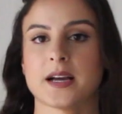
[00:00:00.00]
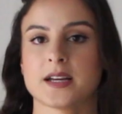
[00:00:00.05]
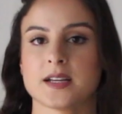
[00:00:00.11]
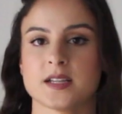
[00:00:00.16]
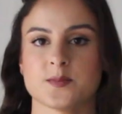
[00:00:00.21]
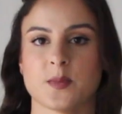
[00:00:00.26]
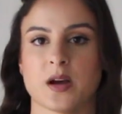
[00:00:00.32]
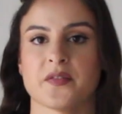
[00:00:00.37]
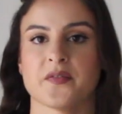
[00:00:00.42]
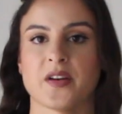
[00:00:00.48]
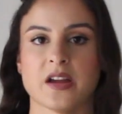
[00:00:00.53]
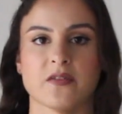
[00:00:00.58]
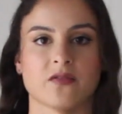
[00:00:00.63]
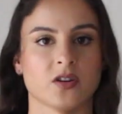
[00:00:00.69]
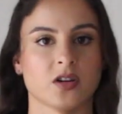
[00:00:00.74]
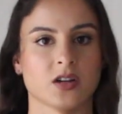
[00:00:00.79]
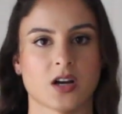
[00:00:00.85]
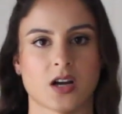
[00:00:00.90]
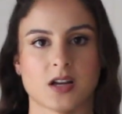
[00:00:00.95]
Black is my
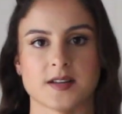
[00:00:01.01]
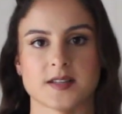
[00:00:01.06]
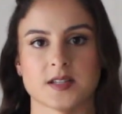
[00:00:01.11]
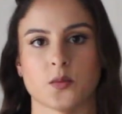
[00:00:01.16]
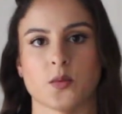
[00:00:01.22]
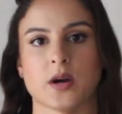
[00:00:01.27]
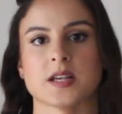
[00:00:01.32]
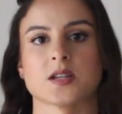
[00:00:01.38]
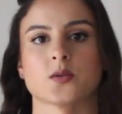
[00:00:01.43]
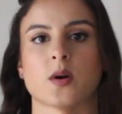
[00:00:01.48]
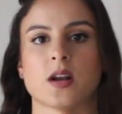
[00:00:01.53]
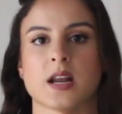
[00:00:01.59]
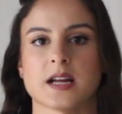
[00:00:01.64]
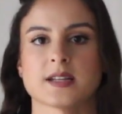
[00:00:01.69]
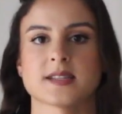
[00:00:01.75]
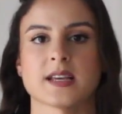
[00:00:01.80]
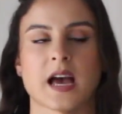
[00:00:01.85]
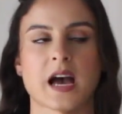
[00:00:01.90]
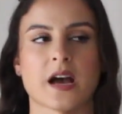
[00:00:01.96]
favourite colour to wear so I like to